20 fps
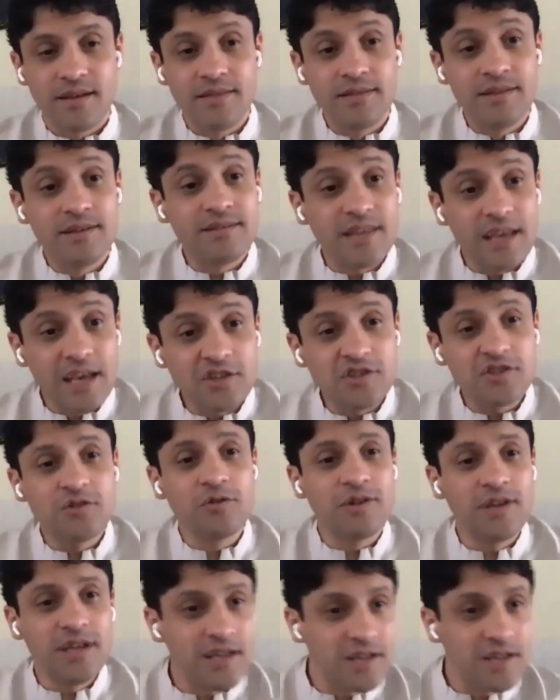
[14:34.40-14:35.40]
This itch
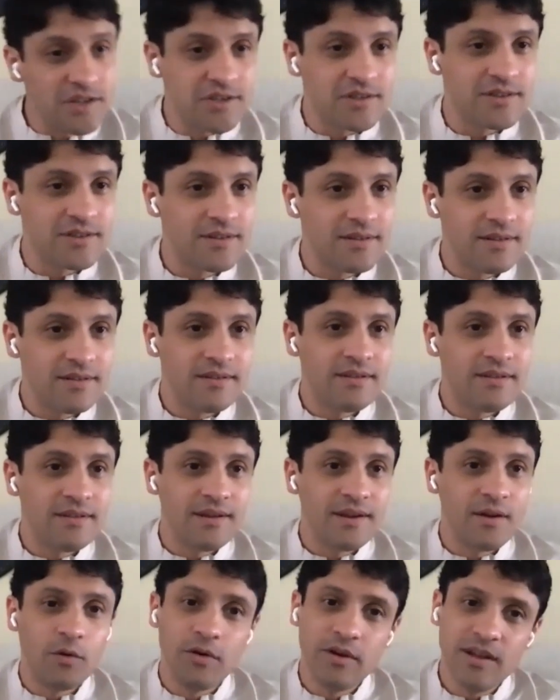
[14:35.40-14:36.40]
to teach.
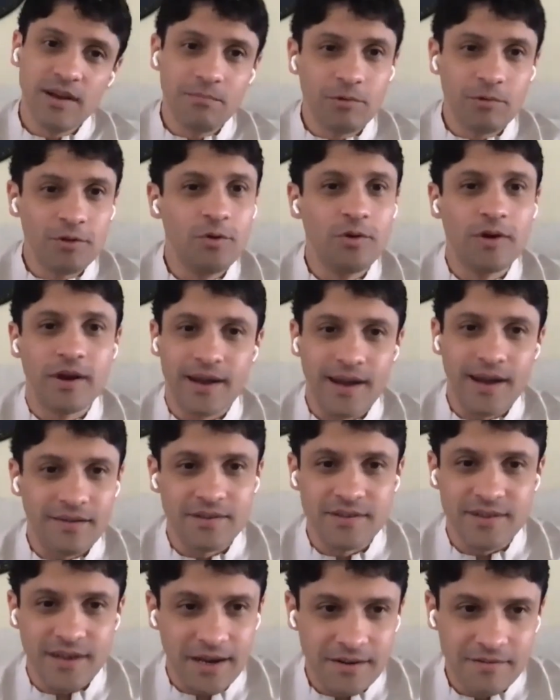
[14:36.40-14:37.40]
Only a Buddhu can have
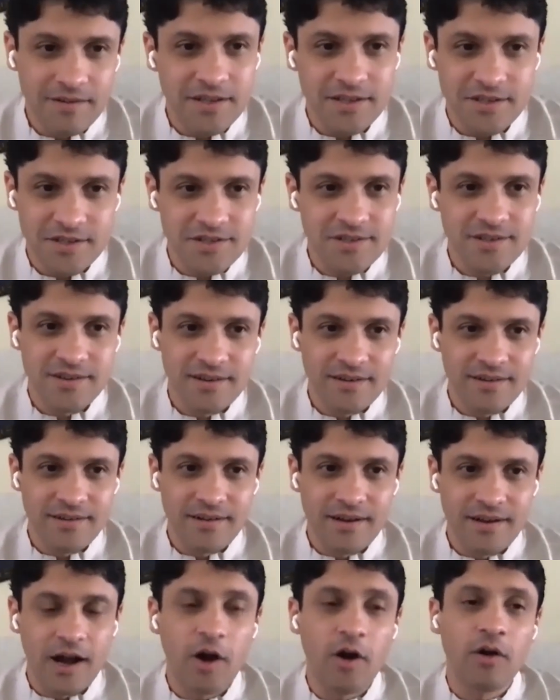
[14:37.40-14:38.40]
this kind of itch.
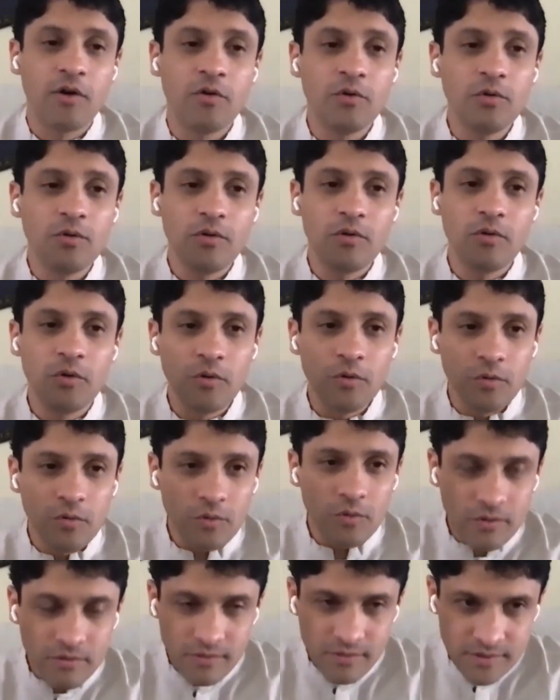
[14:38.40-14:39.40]

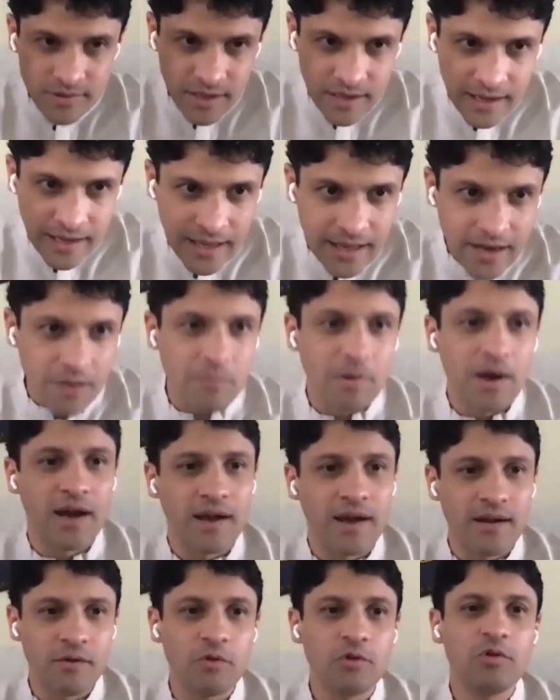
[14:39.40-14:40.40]
Who the hell am
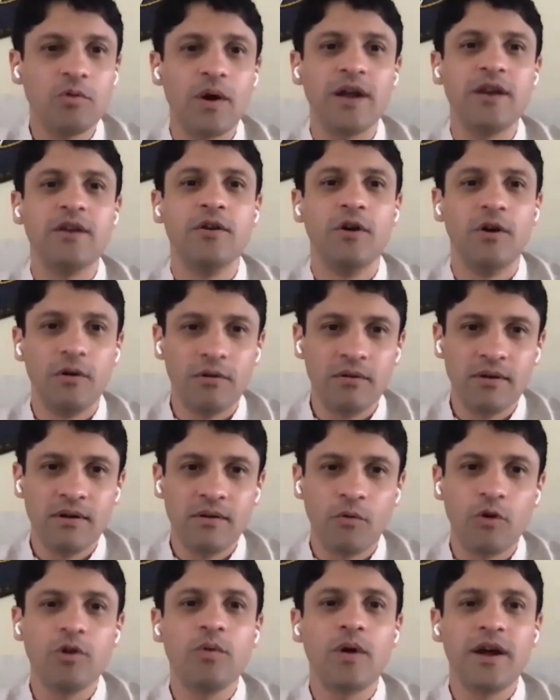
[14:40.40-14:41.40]
I? Who do I know?
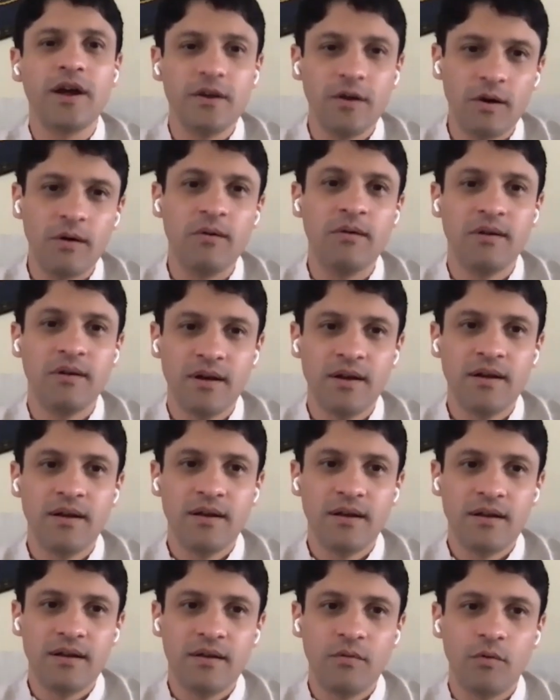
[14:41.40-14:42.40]
What do I know?
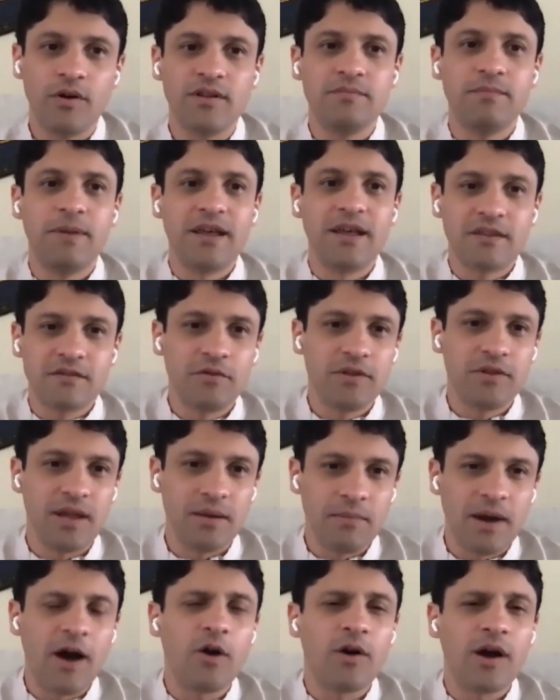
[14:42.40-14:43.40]
What is best for
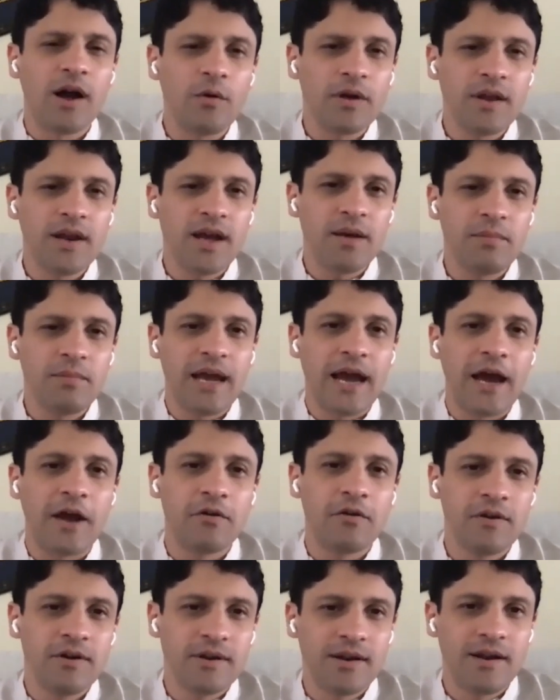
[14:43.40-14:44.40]
them? How can I be
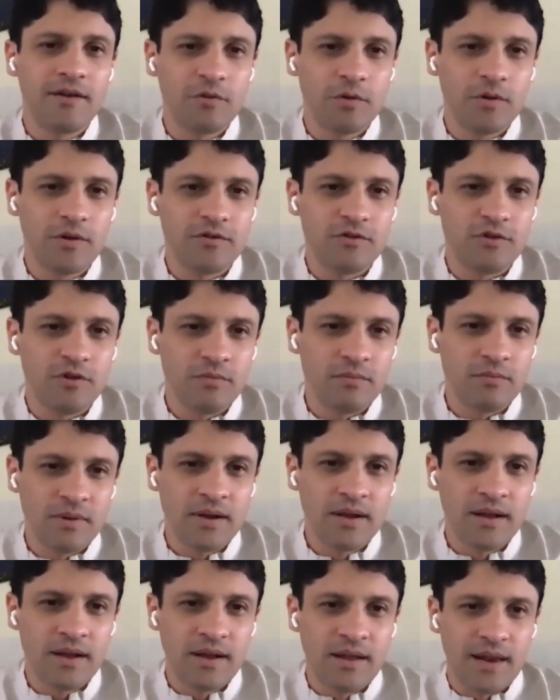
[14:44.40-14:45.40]
arrogant enough to assume,
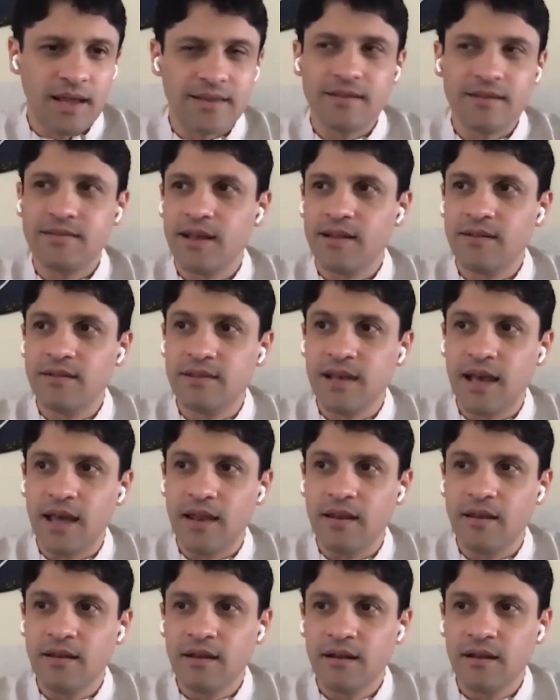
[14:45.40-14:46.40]
like they say in
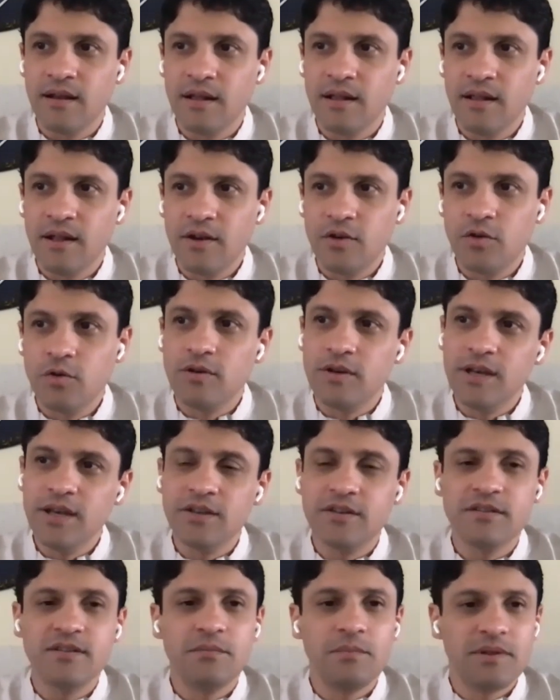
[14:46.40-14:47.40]
Zen, to
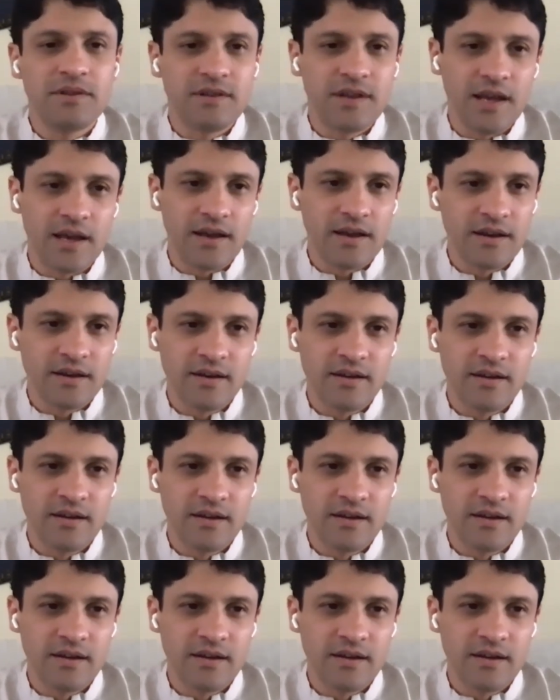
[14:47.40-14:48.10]
teach is a mistake.